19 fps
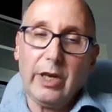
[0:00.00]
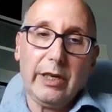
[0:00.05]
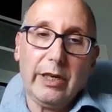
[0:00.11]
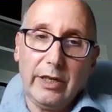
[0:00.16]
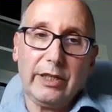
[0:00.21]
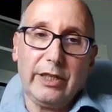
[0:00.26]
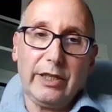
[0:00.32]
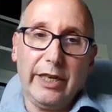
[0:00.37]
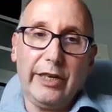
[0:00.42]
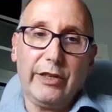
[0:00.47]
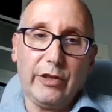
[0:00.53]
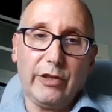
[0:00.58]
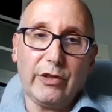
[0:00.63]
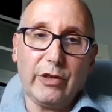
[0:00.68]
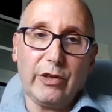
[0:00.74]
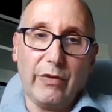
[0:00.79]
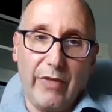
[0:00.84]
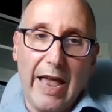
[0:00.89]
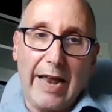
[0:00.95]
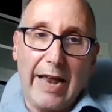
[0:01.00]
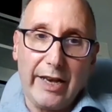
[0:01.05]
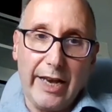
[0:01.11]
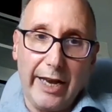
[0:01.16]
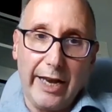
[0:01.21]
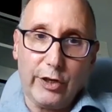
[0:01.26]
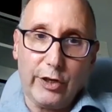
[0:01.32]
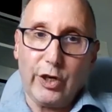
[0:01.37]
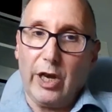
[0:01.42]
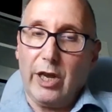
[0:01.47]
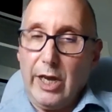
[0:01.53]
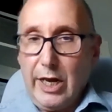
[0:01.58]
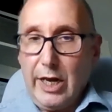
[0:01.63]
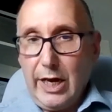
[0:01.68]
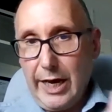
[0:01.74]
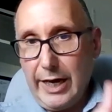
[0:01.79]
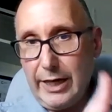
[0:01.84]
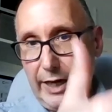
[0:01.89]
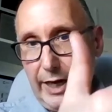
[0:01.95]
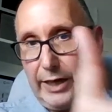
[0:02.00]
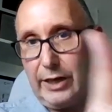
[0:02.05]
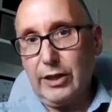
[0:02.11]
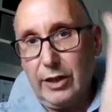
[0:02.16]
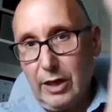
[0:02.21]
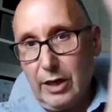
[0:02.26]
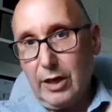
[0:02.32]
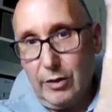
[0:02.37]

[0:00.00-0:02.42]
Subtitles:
diseases of that nature. It is